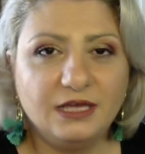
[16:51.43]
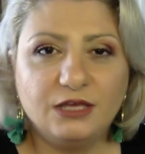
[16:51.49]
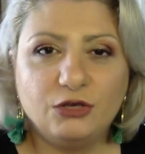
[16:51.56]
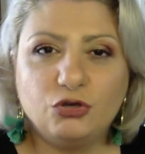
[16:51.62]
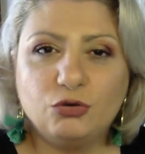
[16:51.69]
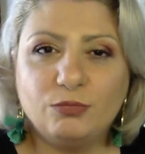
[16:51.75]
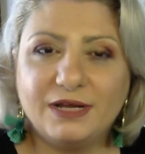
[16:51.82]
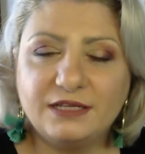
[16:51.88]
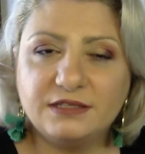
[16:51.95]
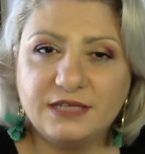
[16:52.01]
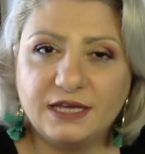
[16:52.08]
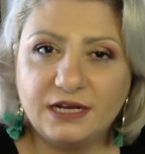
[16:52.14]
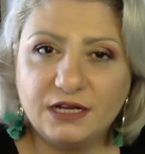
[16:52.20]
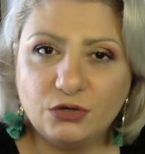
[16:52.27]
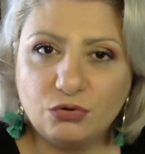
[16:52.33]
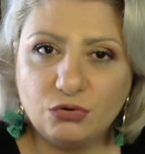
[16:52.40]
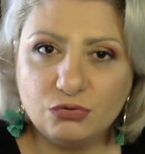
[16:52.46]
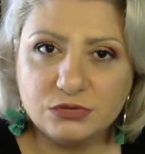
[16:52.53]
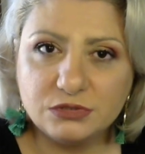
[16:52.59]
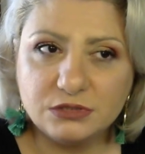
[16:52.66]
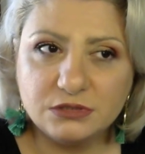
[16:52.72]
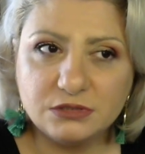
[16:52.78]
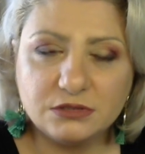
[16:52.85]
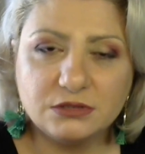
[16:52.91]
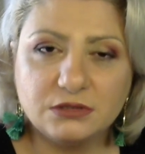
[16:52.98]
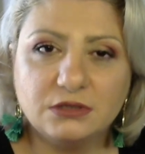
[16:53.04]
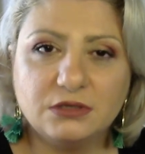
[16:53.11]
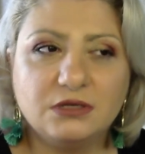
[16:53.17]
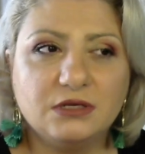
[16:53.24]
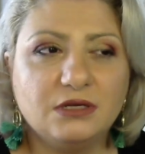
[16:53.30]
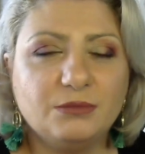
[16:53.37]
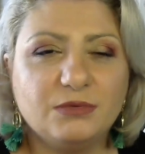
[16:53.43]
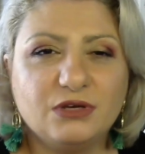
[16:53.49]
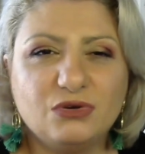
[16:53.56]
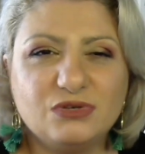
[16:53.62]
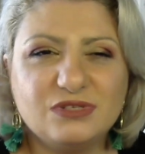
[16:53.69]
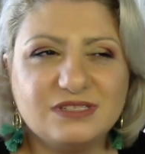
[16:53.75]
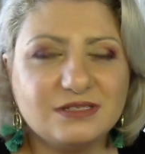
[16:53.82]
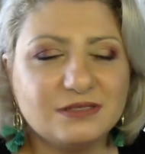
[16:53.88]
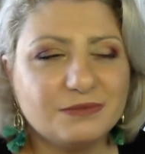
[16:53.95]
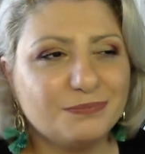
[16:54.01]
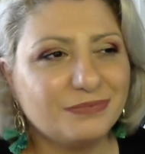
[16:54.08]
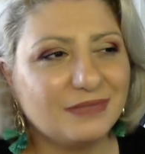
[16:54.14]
humanitarian causes because